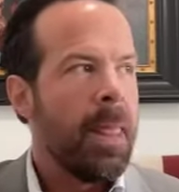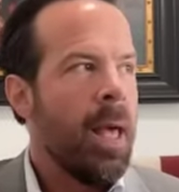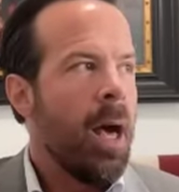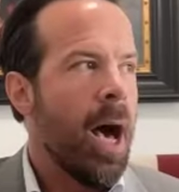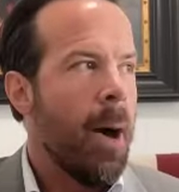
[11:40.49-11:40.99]

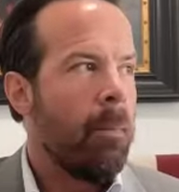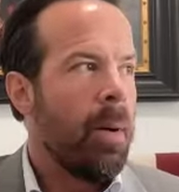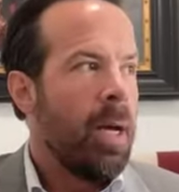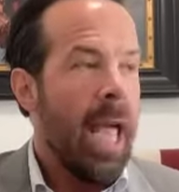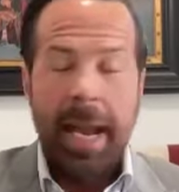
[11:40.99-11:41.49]
And
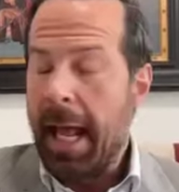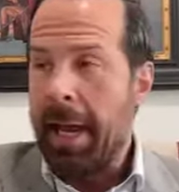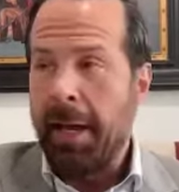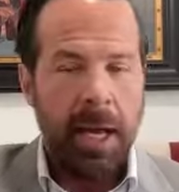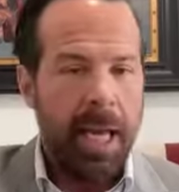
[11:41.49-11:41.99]

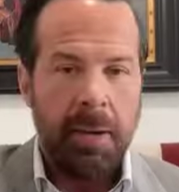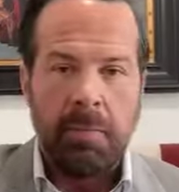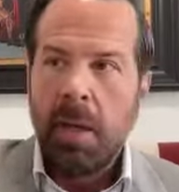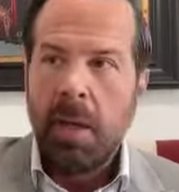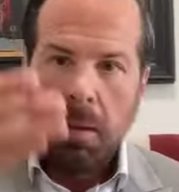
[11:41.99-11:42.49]
again,
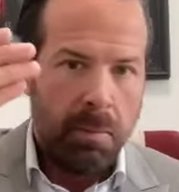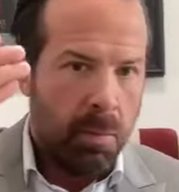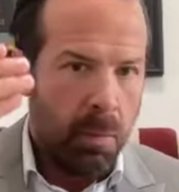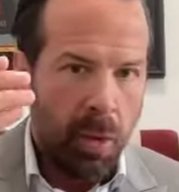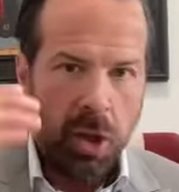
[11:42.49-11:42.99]

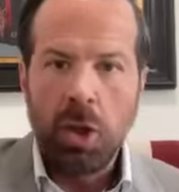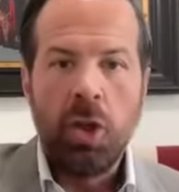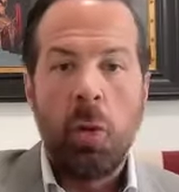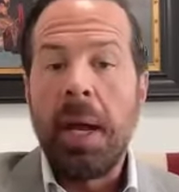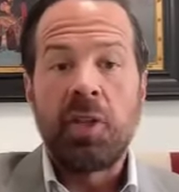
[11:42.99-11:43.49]
you
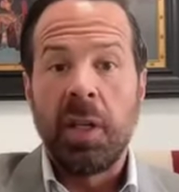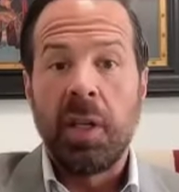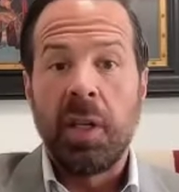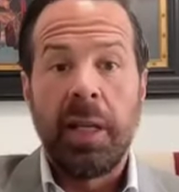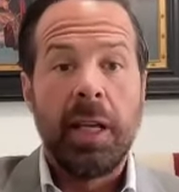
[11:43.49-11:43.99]
mentioned
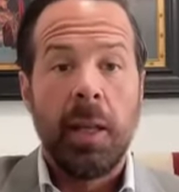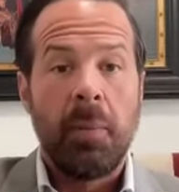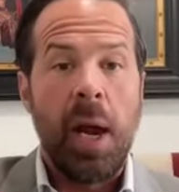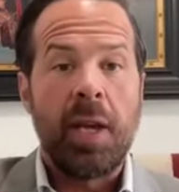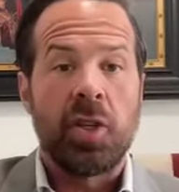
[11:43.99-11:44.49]
illegal
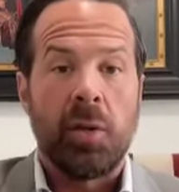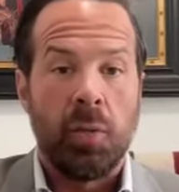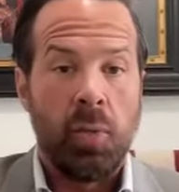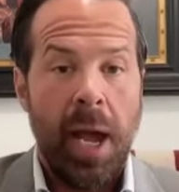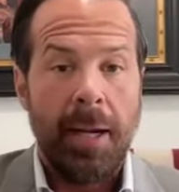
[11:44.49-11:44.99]
immigration,
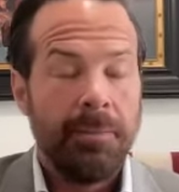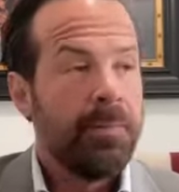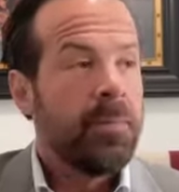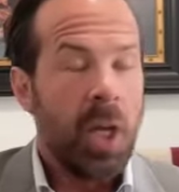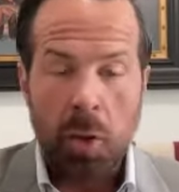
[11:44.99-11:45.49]
right?
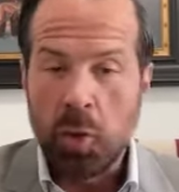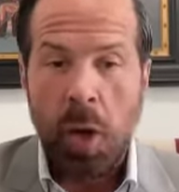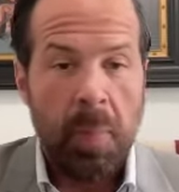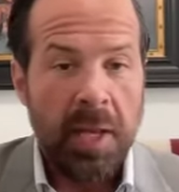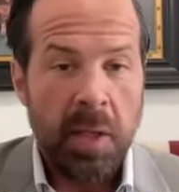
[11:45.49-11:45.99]
Donald
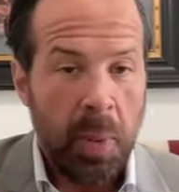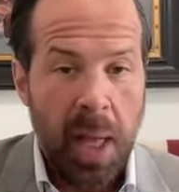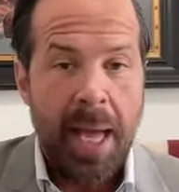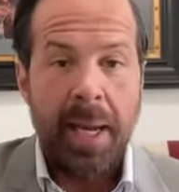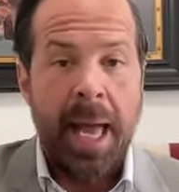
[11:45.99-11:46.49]
Trump has a
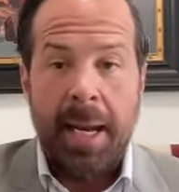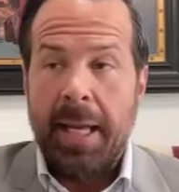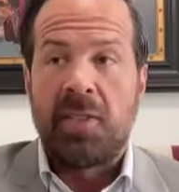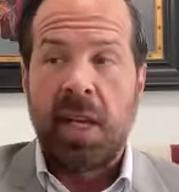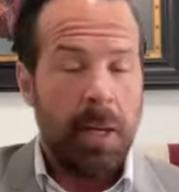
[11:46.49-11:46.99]
plan, and
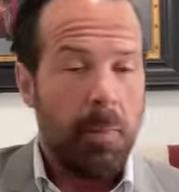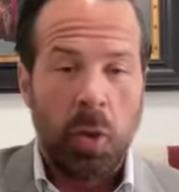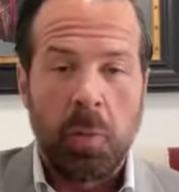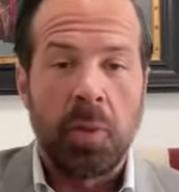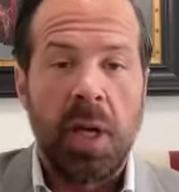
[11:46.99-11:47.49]
he's said it
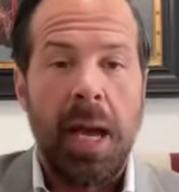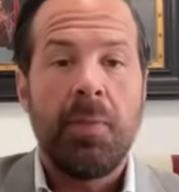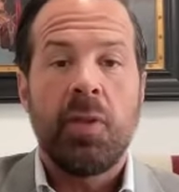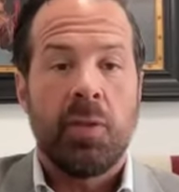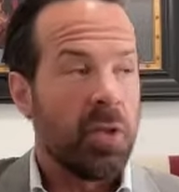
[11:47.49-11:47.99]
multiple
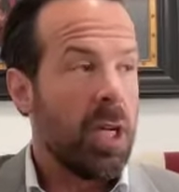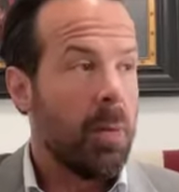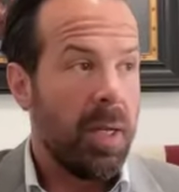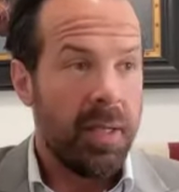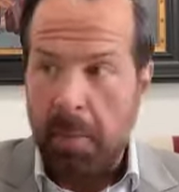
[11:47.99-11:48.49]
times. There's going to
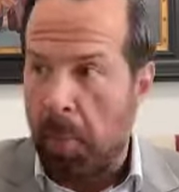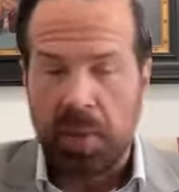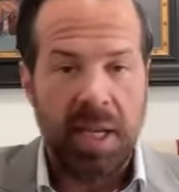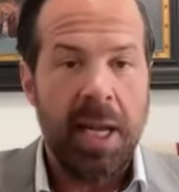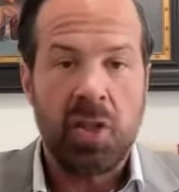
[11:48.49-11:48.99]
be
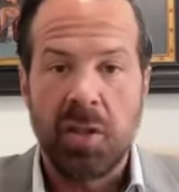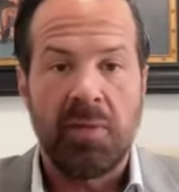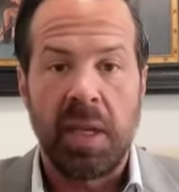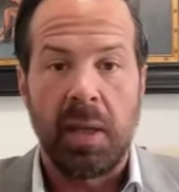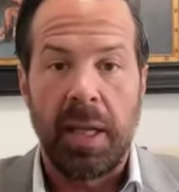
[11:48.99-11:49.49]
deportations of the
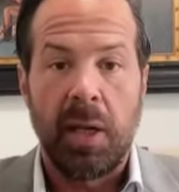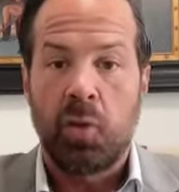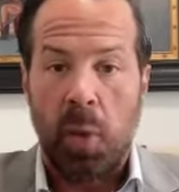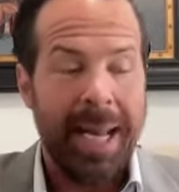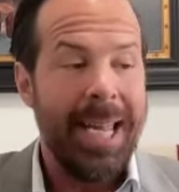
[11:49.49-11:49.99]
illegals,
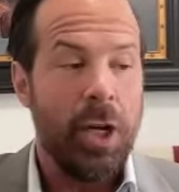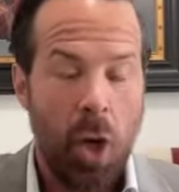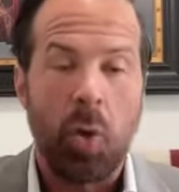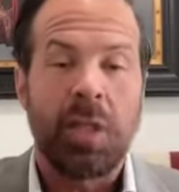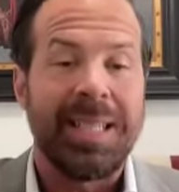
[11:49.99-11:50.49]
right? He
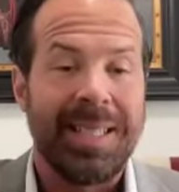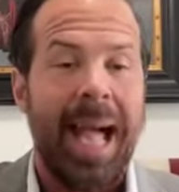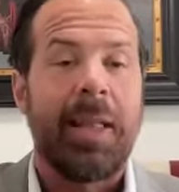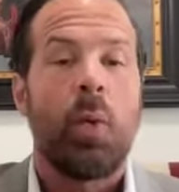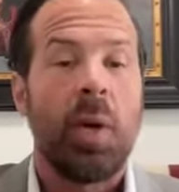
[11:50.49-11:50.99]
knows
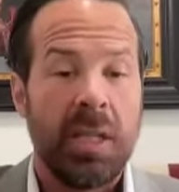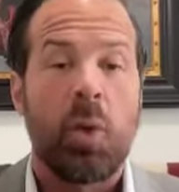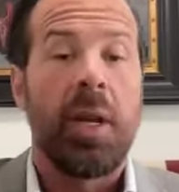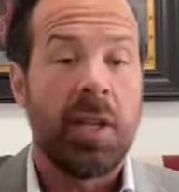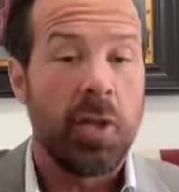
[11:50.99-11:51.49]
exactly what he's
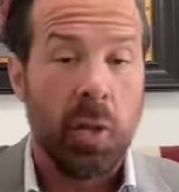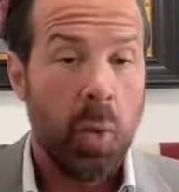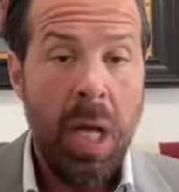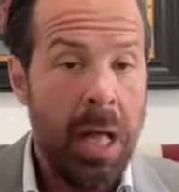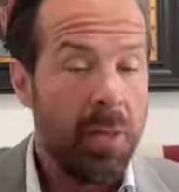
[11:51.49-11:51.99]
going to do.
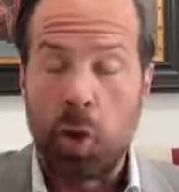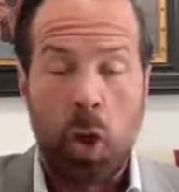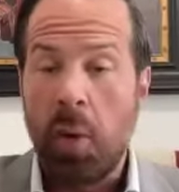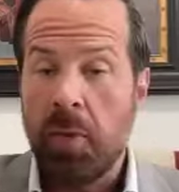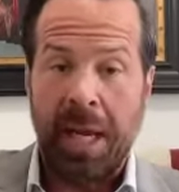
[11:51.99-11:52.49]
There's no
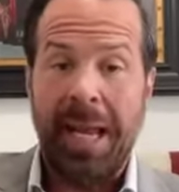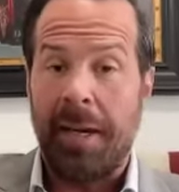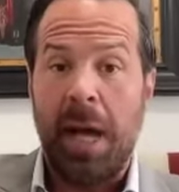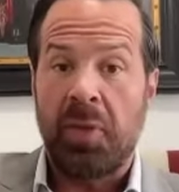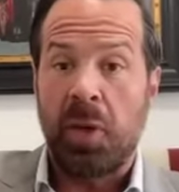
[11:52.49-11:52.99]
other candidate
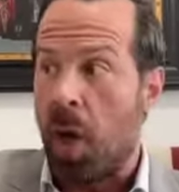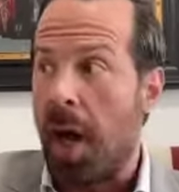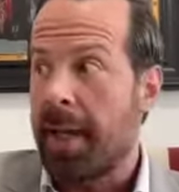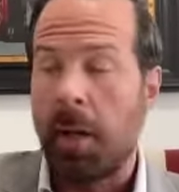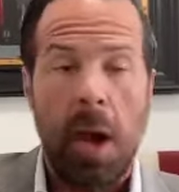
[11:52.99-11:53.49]
out there
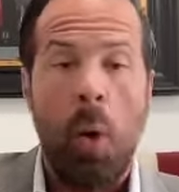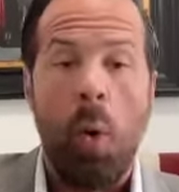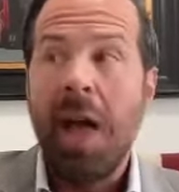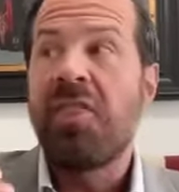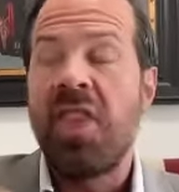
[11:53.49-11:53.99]
talking about
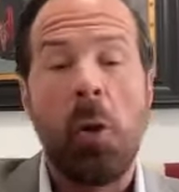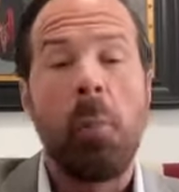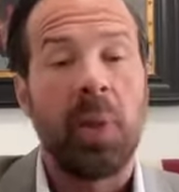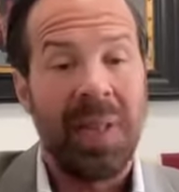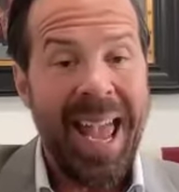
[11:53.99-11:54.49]
their
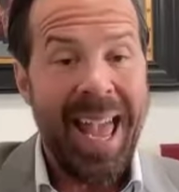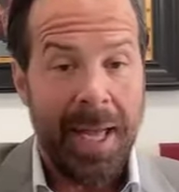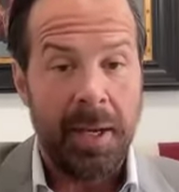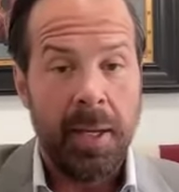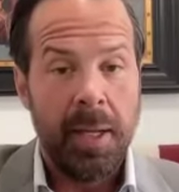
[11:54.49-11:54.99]

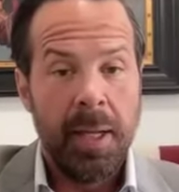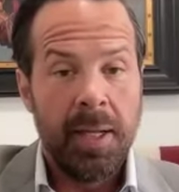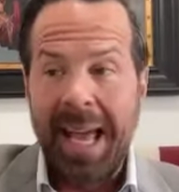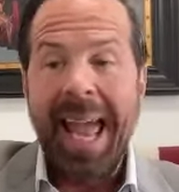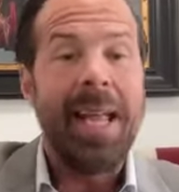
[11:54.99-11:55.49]
plan to
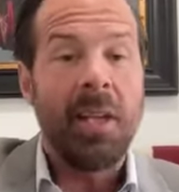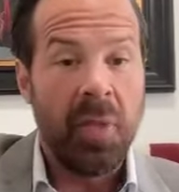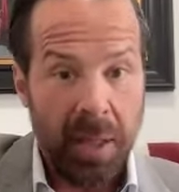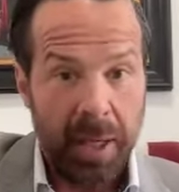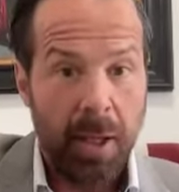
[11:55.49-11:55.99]
end the
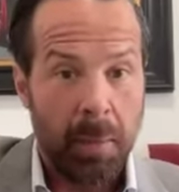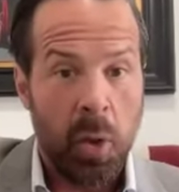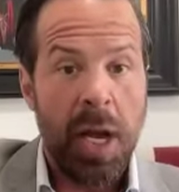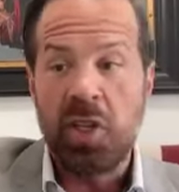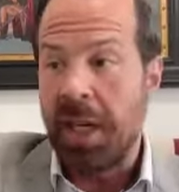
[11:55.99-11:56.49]
illegal
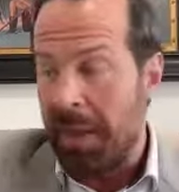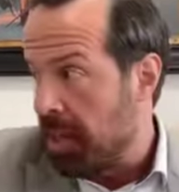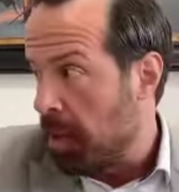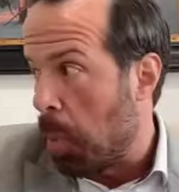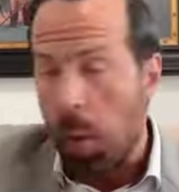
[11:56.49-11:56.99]
immigration and then
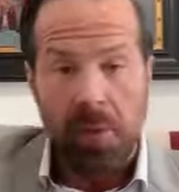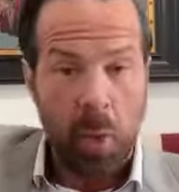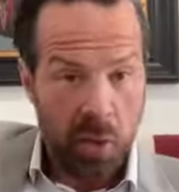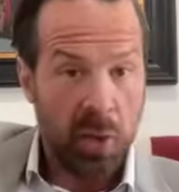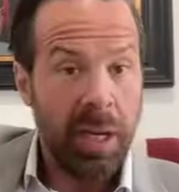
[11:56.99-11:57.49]
deport those that
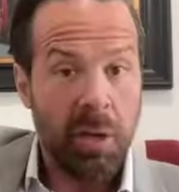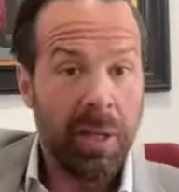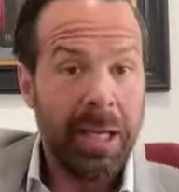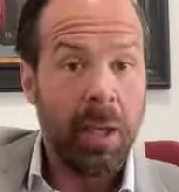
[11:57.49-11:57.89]
are here illegally.